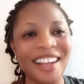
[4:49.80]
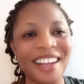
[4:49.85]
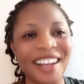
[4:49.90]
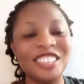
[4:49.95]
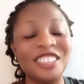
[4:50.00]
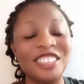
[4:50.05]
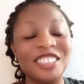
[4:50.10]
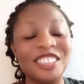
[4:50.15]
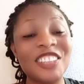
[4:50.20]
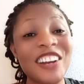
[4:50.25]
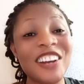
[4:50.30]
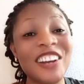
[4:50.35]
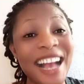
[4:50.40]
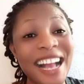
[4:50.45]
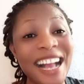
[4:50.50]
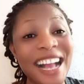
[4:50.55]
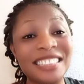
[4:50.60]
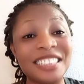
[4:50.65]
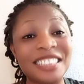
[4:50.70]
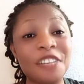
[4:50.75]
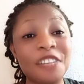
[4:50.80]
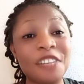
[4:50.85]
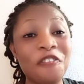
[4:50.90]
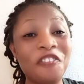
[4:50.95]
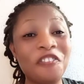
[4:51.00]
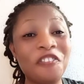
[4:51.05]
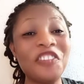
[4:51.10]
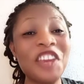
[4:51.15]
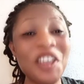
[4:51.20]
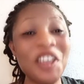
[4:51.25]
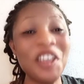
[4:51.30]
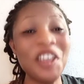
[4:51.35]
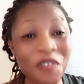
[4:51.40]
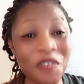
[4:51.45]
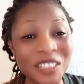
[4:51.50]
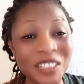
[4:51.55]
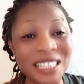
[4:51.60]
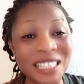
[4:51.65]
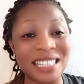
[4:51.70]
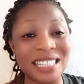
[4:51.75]
So guys, the
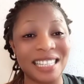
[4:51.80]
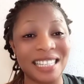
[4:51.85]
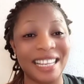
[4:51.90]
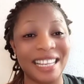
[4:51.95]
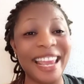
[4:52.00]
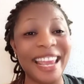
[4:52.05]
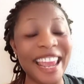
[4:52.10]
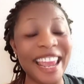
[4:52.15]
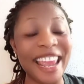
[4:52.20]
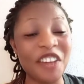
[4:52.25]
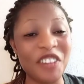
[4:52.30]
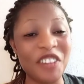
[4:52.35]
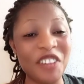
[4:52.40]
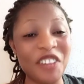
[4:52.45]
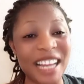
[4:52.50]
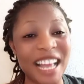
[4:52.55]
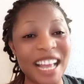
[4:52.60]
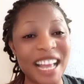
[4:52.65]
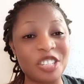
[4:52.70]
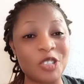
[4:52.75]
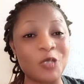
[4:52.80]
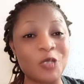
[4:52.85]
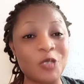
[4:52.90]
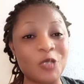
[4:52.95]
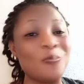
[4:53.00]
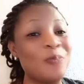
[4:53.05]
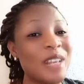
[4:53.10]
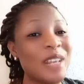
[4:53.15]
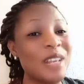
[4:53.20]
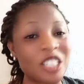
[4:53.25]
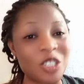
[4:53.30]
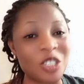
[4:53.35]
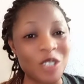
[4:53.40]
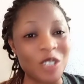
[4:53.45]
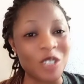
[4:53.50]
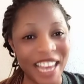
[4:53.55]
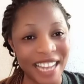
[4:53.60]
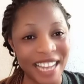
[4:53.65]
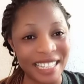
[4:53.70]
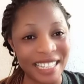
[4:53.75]
fifth ingredients to mix
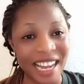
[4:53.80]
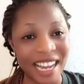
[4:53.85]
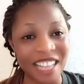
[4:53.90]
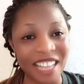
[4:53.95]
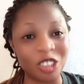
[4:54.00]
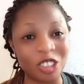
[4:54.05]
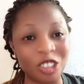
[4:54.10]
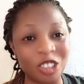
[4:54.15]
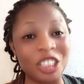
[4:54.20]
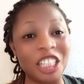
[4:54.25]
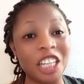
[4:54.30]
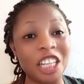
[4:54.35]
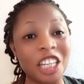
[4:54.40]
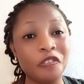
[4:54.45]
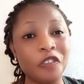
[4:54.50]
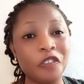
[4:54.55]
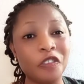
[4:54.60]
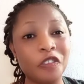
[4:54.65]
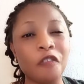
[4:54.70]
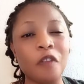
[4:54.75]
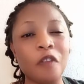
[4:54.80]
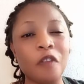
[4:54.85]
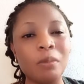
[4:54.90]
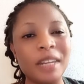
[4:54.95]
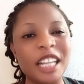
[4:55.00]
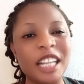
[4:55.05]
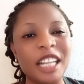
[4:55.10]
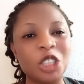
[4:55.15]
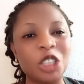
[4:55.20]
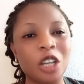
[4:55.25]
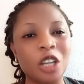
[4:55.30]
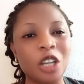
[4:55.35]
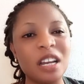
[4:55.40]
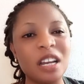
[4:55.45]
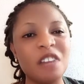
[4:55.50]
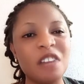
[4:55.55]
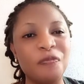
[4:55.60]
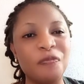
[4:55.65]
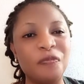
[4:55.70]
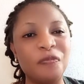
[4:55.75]
together to give your formulation
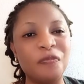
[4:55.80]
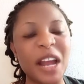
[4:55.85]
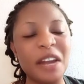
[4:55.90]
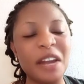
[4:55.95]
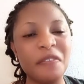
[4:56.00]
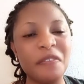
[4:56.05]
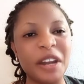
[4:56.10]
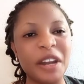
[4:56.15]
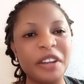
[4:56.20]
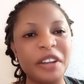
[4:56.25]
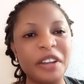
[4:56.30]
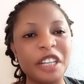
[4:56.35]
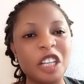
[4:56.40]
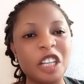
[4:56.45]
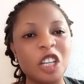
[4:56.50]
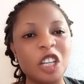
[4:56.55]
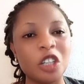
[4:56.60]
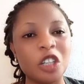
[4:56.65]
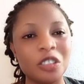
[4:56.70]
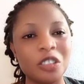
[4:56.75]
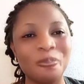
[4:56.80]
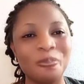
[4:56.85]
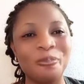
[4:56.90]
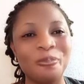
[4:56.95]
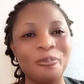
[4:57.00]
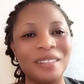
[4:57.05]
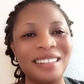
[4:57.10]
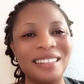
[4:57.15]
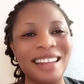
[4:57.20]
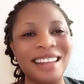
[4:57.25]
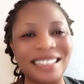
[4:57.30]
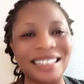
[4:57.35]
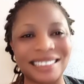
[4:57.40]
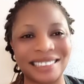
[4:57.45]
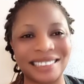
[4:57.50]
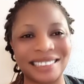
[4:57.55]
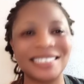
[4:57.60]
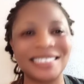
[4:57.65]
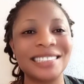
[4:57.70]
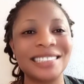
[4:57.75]
a very good
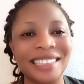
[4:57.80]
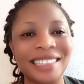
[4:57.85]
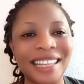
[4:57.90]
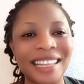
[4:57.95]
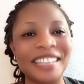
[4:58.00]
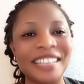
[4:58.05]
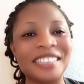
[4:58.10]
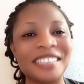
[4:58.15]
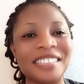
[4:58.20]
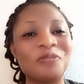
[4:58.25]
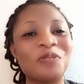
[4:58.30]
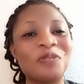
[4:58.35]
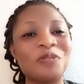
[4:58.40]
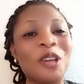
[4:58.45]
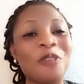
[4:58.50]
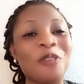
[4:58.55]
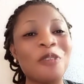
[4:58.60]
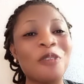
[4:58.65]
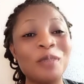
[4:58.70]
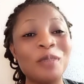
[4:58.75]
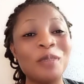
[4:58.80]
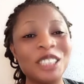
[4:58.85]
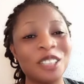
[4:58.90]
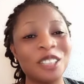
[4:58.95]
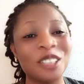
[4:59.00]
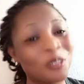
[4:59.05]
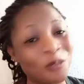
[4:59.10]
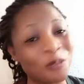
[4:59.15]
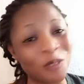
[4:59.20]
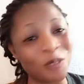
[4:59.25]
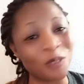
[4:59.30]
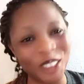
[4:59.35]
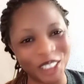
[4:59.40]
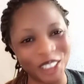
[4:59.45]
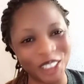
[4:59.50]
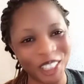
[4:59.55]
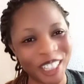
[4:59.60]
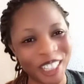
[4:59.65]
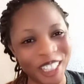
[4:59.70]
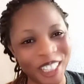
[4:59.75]
blast, like for your formulation to
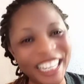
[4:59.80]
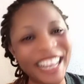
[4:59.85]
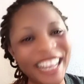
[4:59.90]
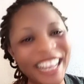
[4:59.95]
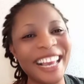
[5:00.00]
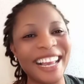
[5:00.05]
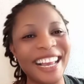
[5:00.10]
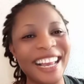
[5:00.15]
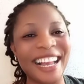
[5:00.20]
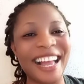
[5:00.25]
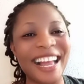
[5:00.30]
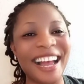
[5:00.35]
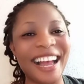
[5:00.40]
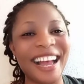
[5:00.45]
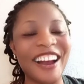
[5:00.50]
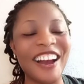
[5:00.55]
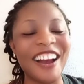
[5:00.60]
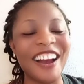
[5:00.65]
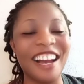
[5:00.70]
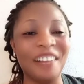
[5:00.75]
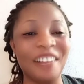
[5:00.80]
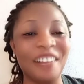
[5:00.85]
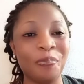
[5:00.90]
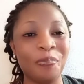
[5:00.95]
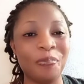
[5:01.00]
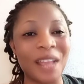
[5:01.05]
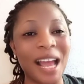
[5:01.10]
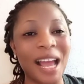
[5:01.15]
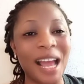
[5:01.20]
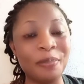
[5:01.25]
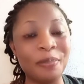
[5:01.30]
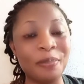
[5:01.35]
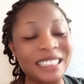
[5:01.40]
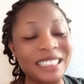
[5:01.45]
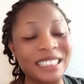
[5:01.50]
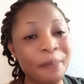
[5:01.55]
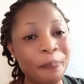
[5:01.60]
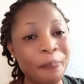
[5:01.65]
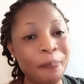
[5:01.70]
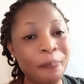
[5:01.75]
function, are
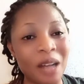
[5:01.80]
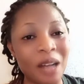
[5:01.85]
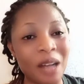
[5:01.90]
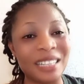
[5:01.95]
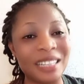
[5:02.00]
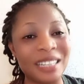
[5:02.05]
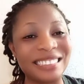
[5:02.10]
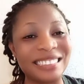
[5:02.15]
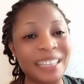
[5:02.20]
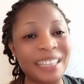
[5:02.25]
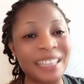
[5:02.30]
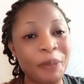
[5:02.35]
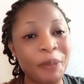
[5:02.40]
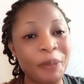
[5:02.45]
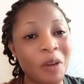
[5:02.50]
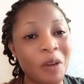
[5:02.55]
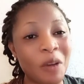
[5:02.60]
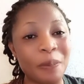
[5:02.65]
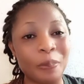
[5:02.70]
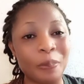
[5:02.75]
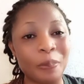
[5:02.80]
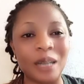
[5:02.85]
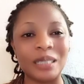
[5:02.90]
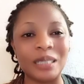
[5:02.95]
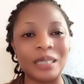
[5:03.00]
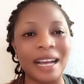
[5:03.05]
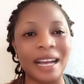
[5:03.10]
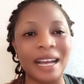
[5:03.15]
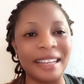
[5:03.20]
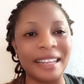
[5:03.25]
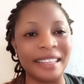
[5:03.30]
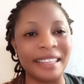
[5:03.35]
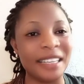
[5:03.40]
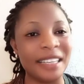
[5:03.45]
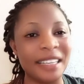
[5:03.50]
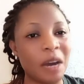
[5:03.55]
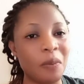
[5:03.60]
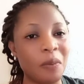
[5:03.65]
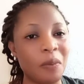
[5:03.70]
Abutin powder, Seppi white powder, and Giga